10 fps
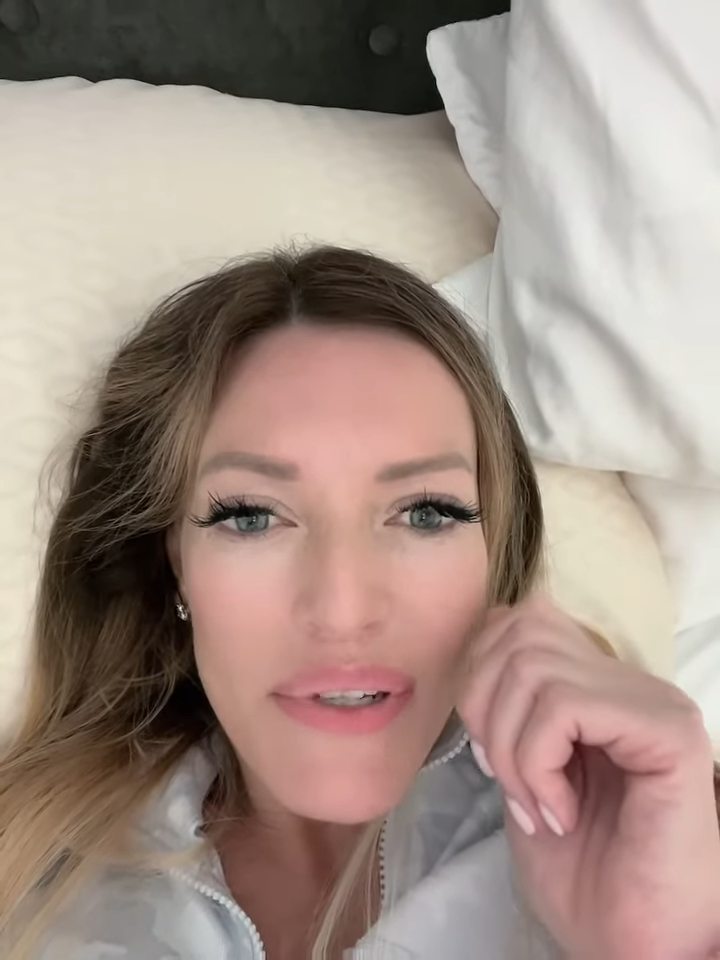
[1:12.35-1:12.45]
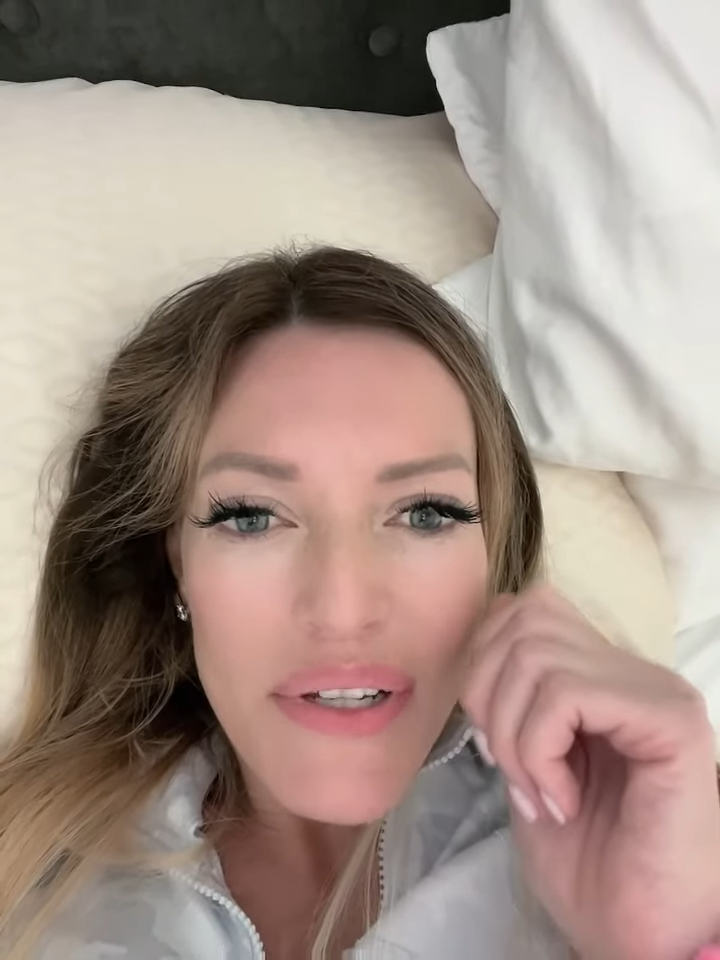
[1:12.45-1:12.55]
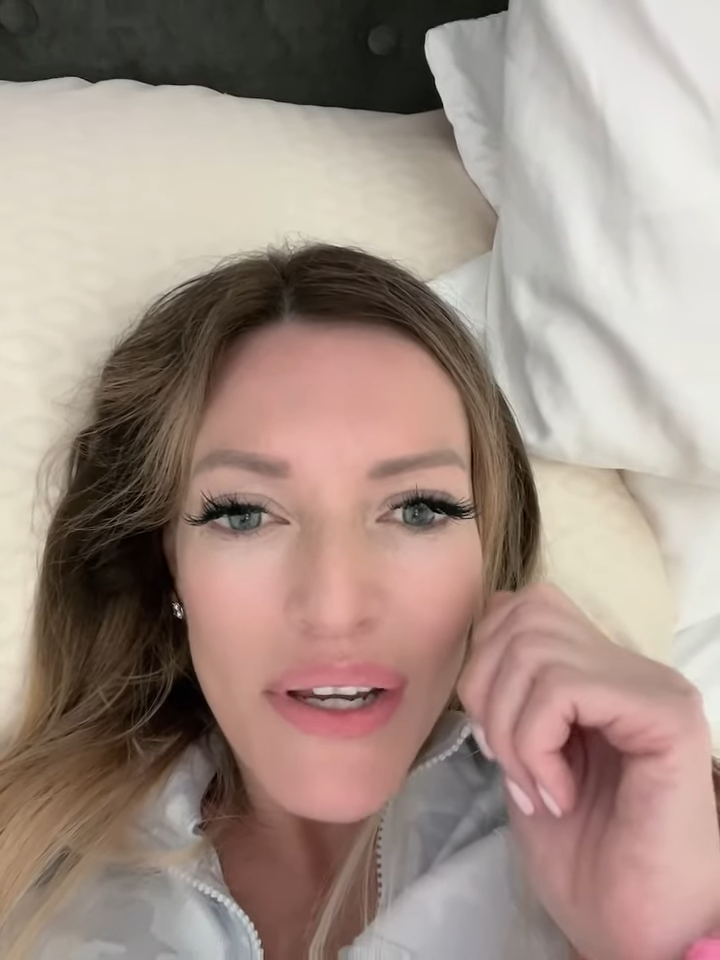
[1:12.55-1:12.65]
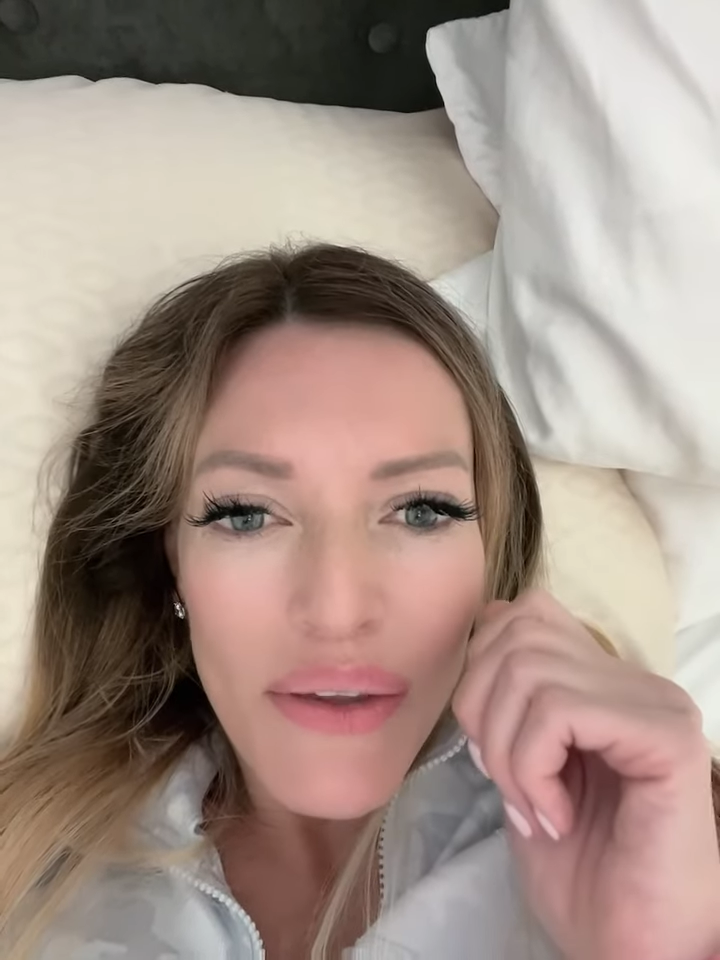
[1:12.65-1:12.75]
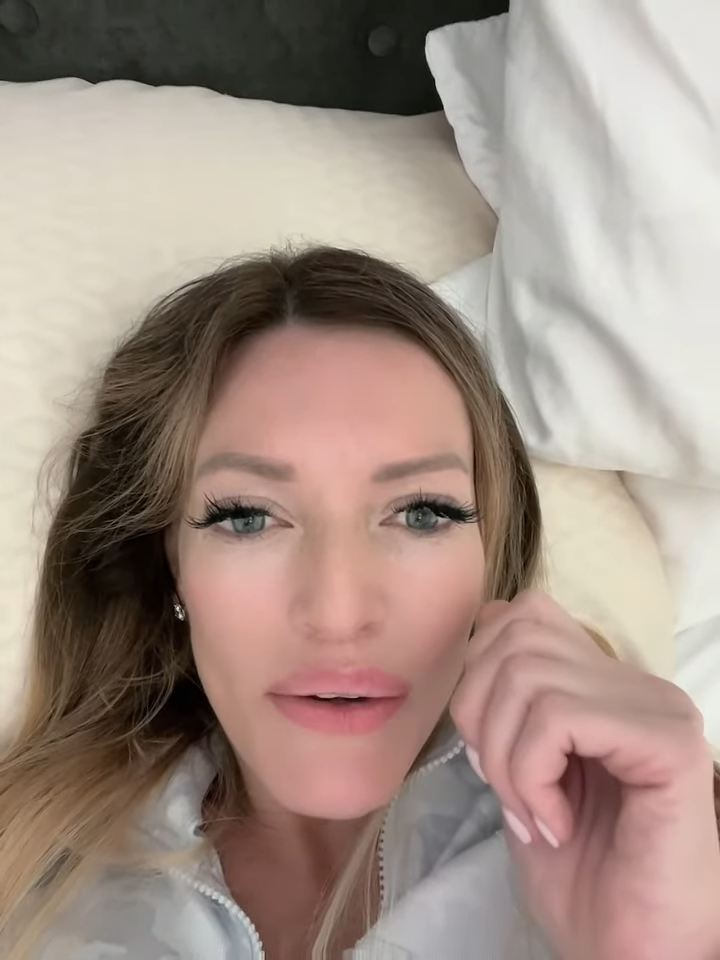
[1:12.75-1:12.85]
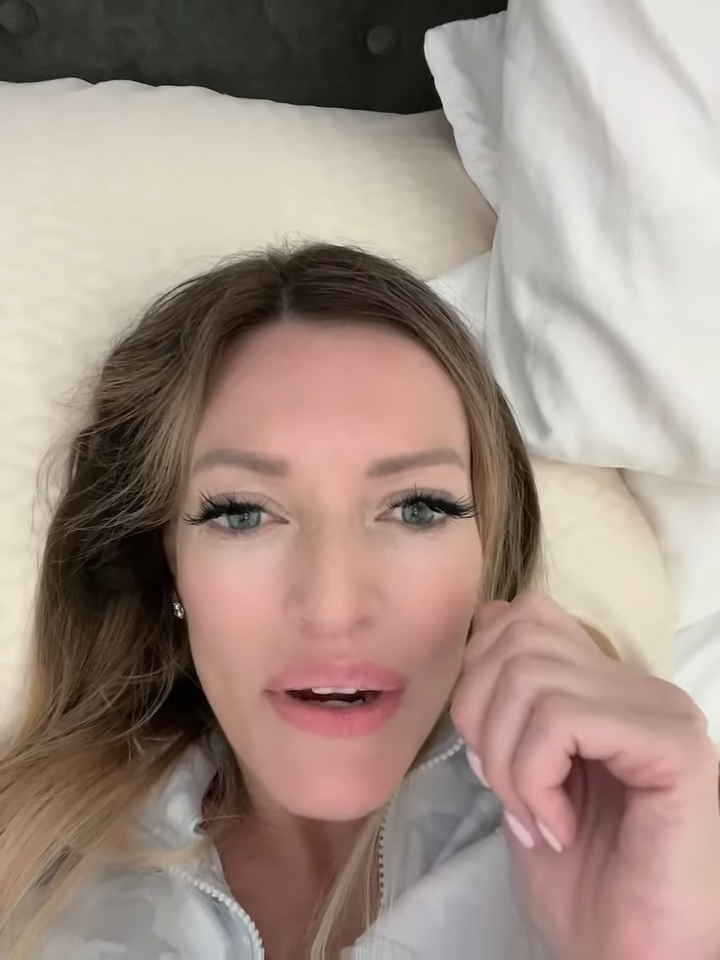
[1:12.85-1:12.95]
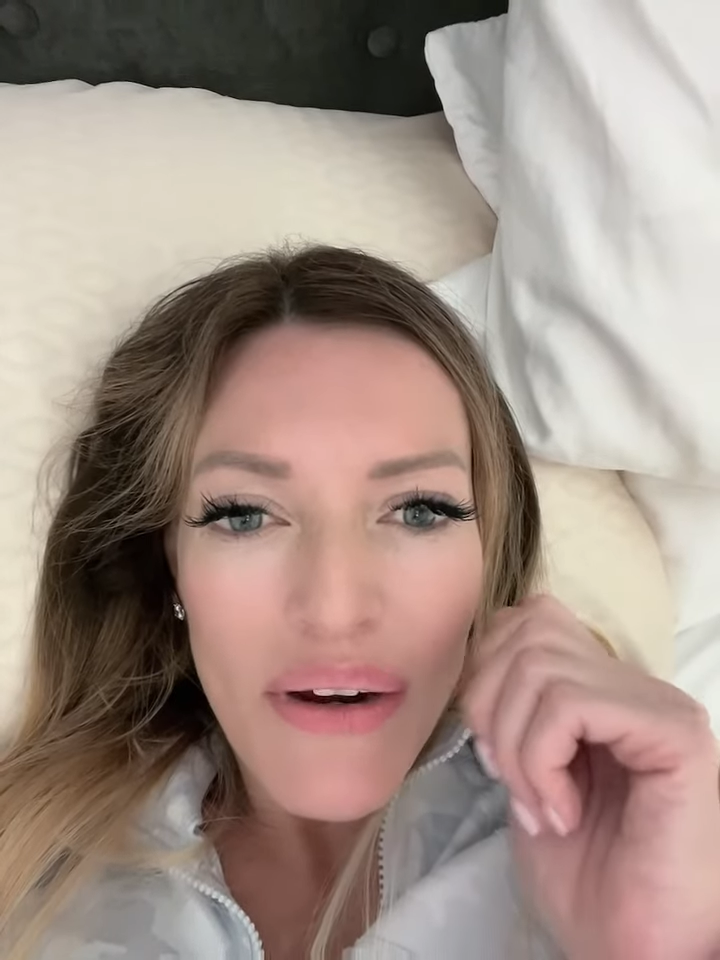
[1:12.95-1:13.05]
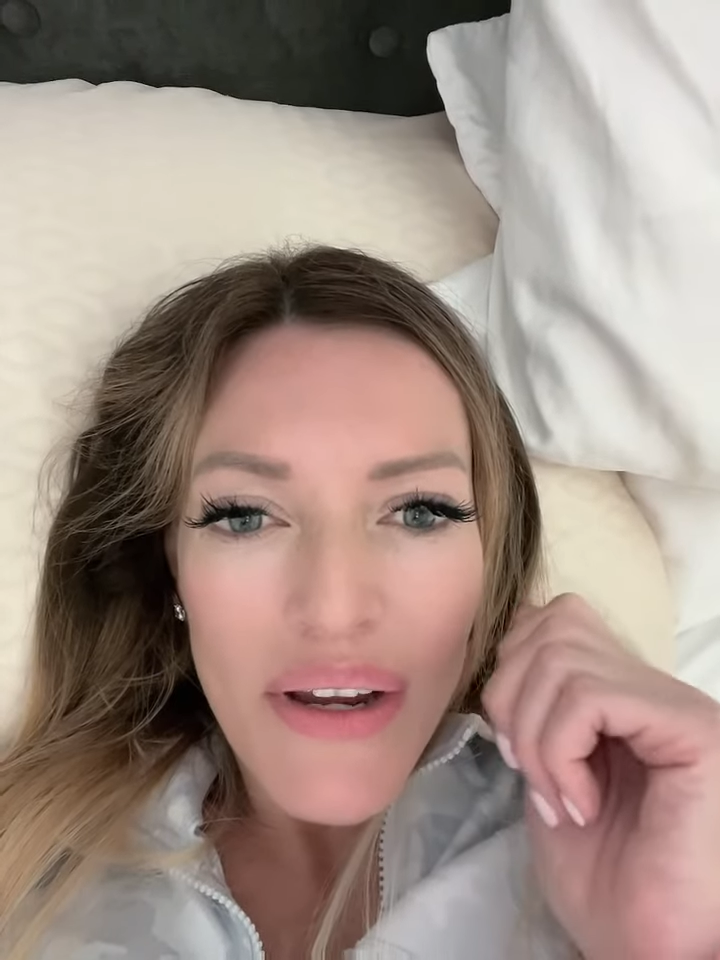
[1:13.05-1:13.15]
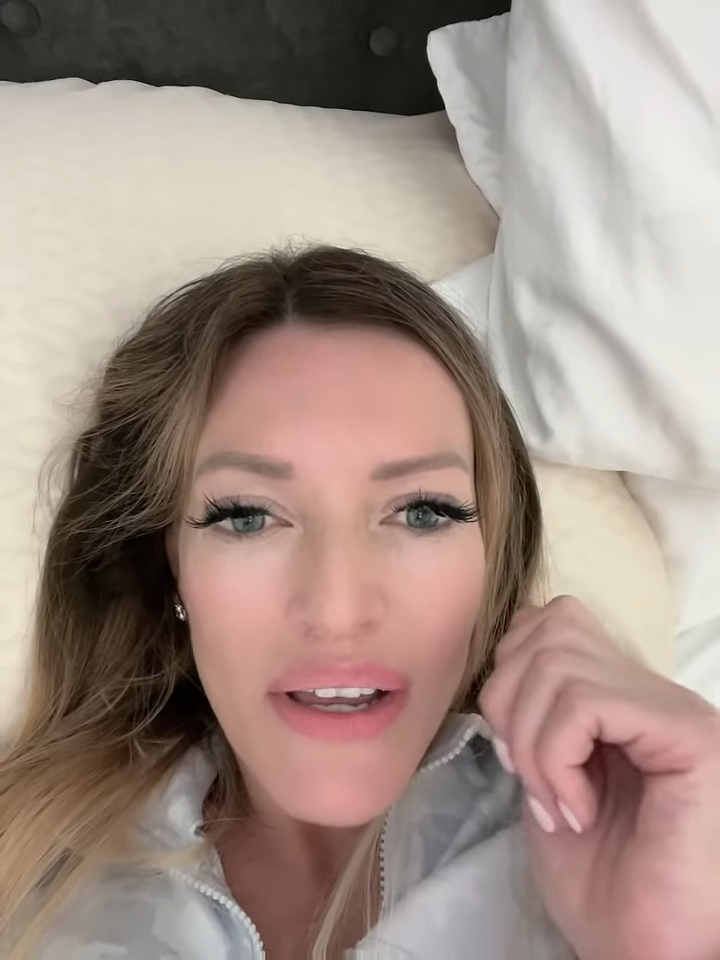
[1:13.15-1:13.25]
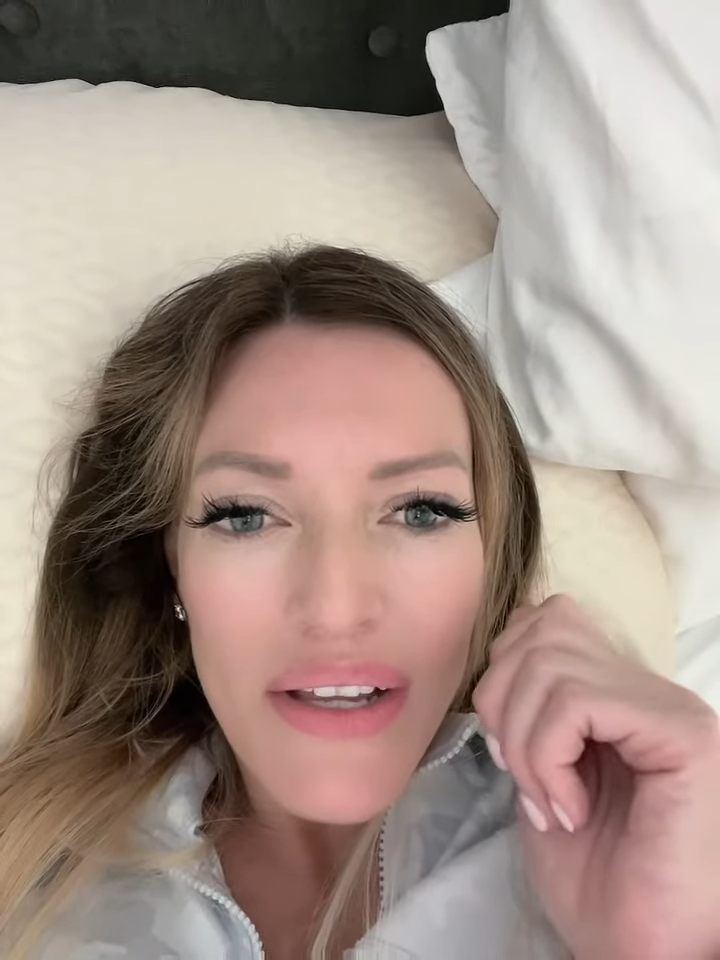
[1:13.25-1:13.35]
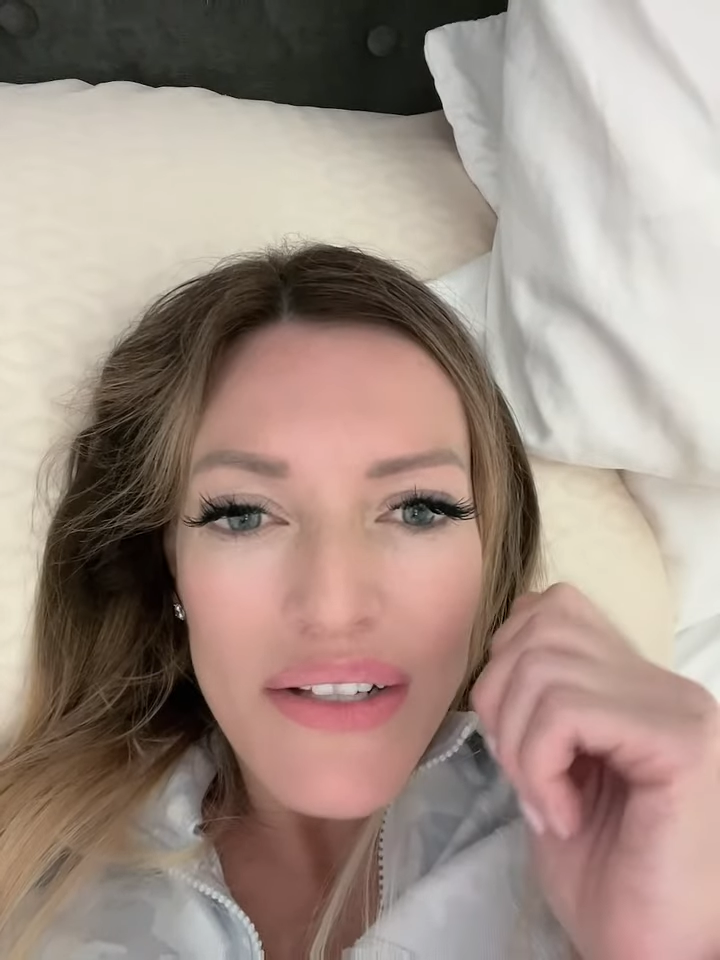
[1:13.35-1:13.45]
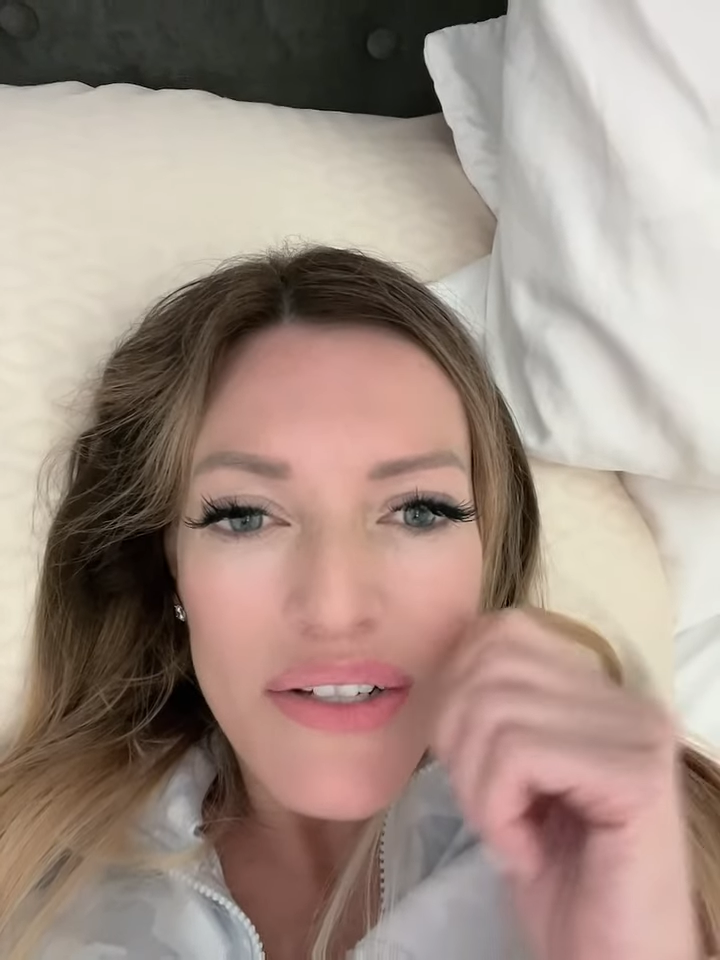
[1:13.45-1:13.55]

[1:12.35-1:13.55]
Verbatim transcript: particular area